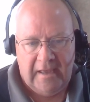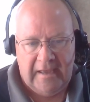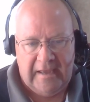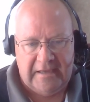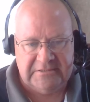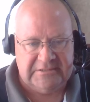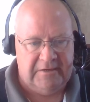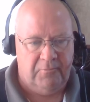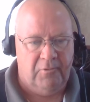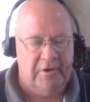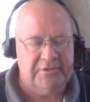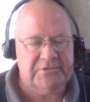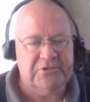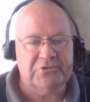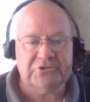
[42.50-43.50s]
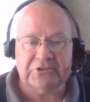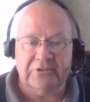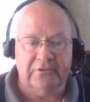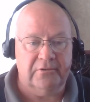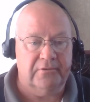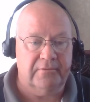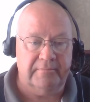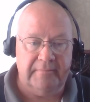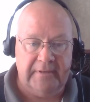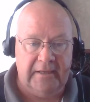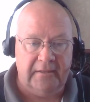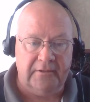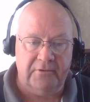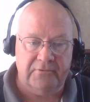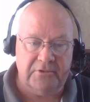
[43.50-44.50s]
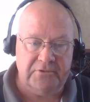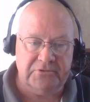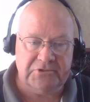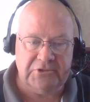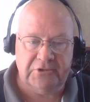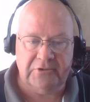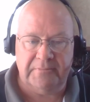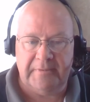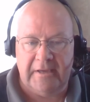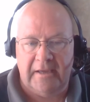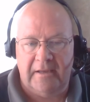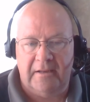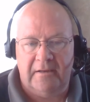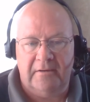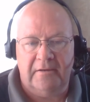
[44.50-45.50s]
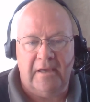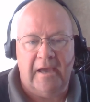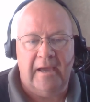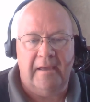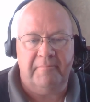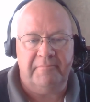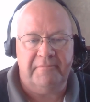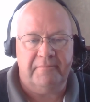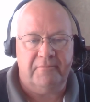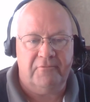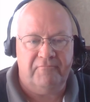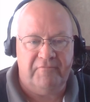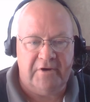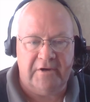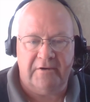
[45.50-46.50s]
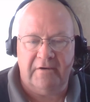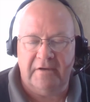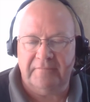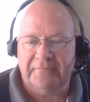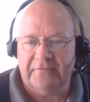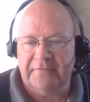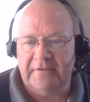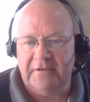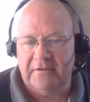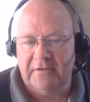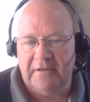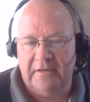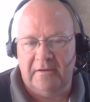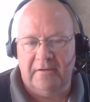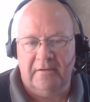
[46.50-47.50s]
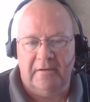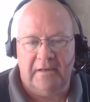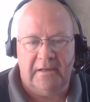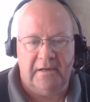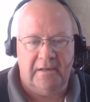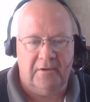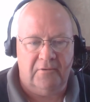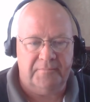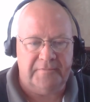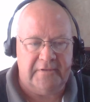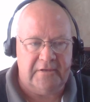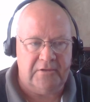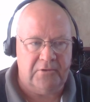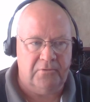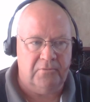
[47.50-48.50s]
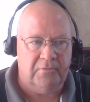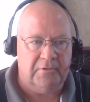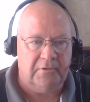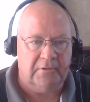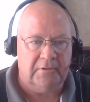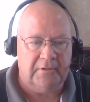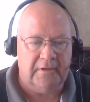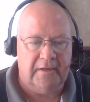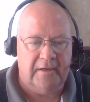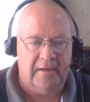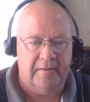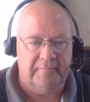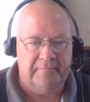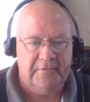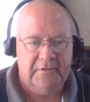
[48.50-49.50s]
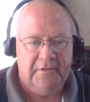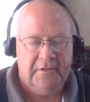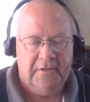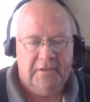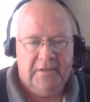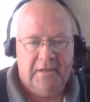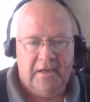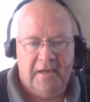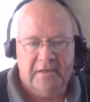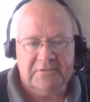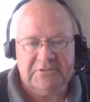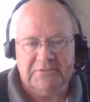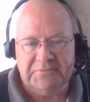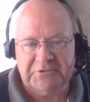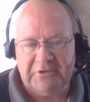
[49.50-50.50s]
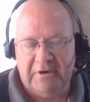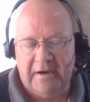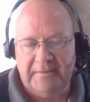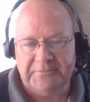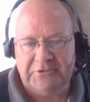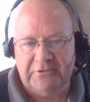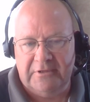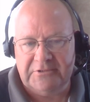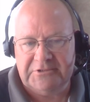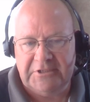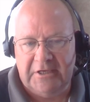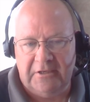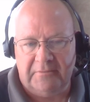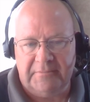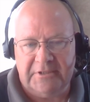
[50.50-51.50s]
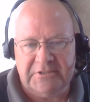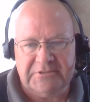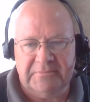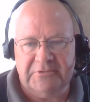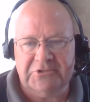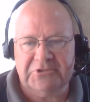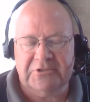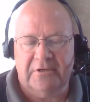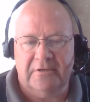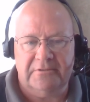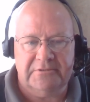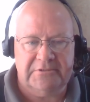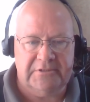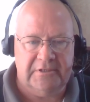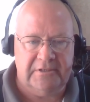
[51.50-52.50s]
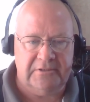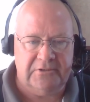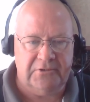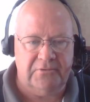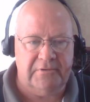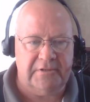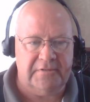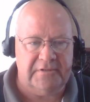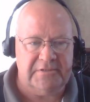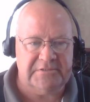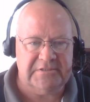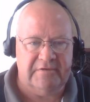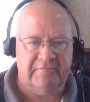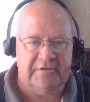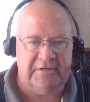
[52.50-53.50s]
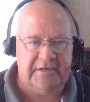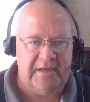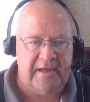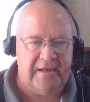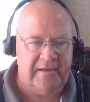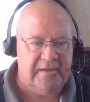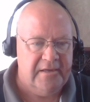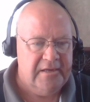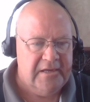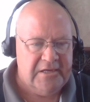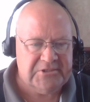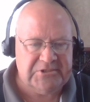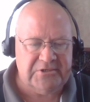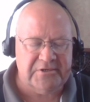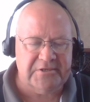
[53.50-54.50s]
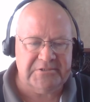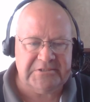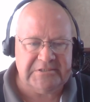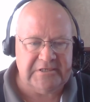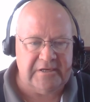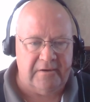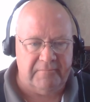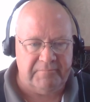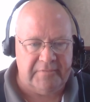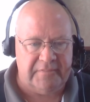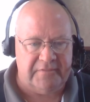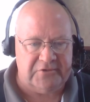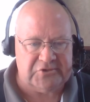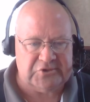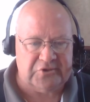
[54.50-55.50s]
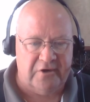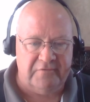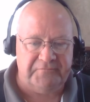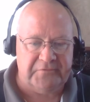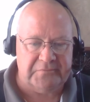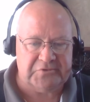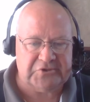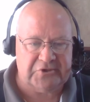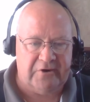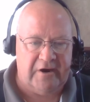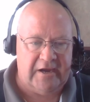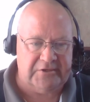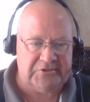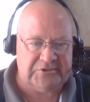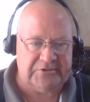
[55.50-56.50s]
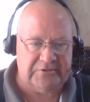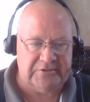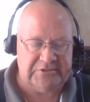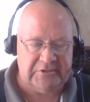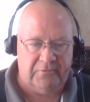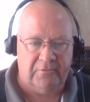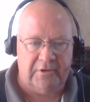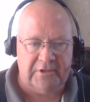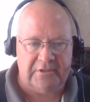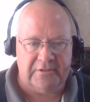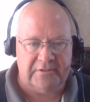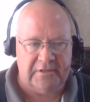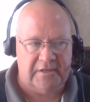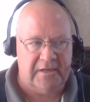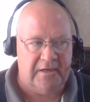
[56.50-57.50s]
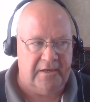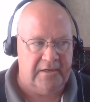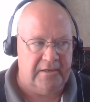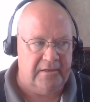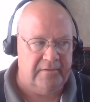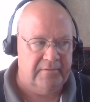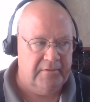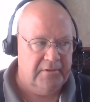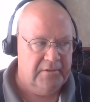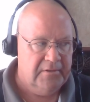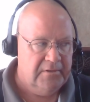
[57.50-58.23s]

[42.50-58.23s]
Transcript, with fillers: as I want to. So hello YouTube, and I'm very grateful that you're here, and I hope that you will um, uh, subscribe to our channel because I'm going to start uh, doing these every day. As you can see, uh, the Start From Scratch series, I wanted to kind of